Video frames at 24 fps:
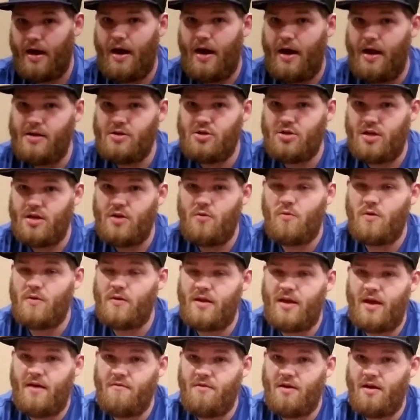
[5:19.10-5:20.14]
I
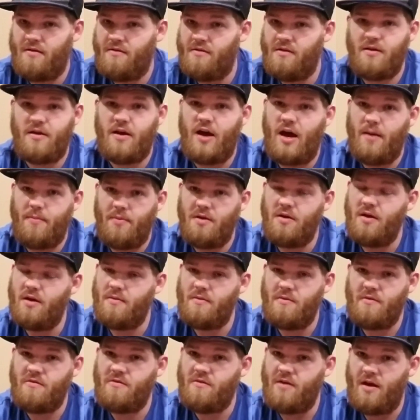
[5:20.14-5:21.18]
genuinely have not seen a copy in
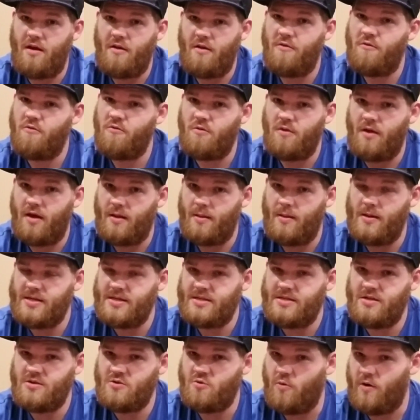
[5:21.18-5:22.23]
the States for like
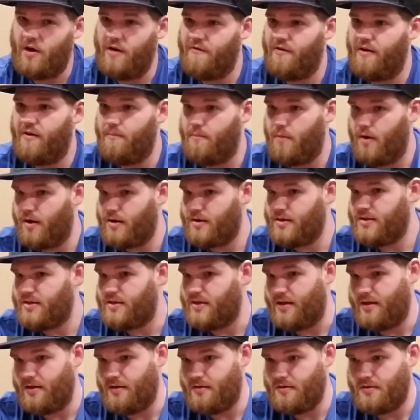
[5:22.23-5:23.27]
less than 25 bucks,
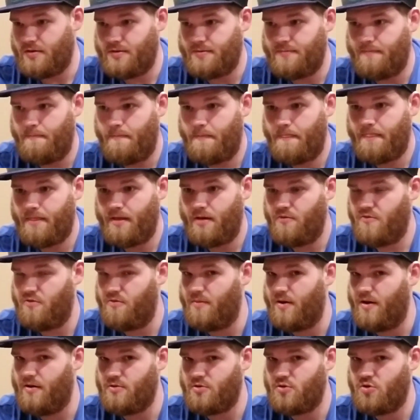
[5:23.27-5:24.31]
and it was
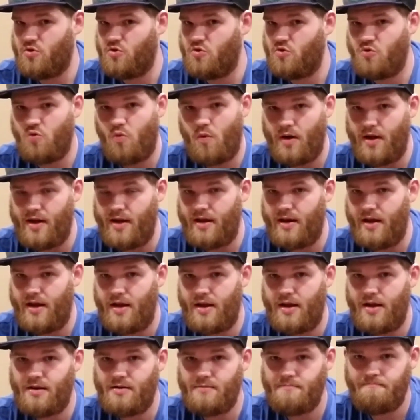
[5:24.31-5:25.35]
about 20
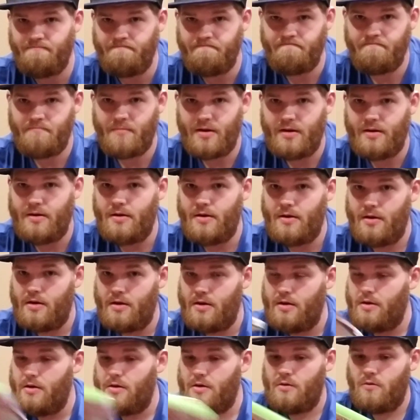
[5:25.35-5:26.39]
Canadian,
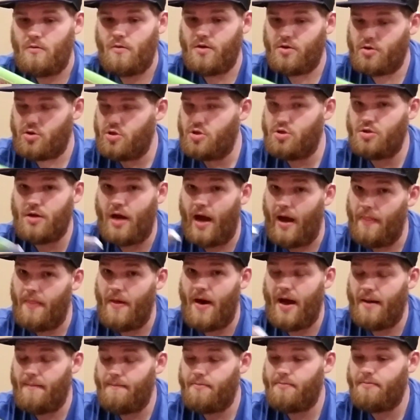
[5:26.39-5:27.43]
which at
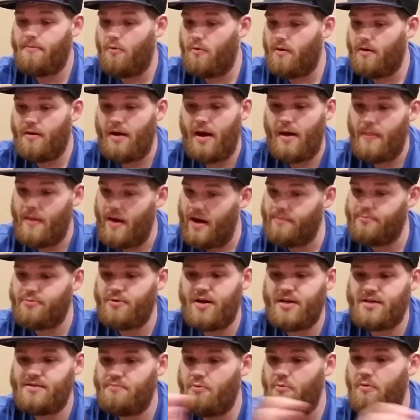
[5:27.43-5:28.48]
that
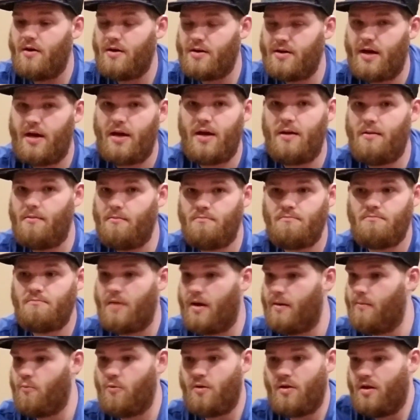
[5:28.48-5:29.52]
price point
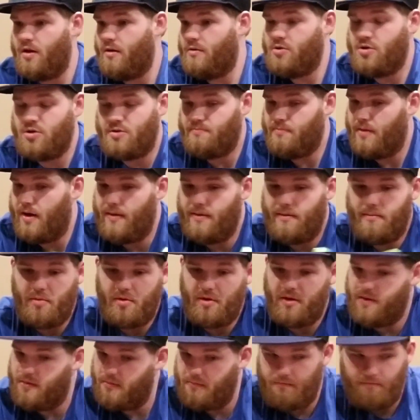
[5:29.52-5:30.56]
I'm willing to just bite the
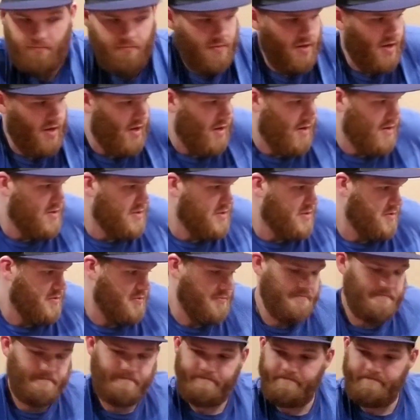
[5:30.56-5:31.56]
bullet and get it. So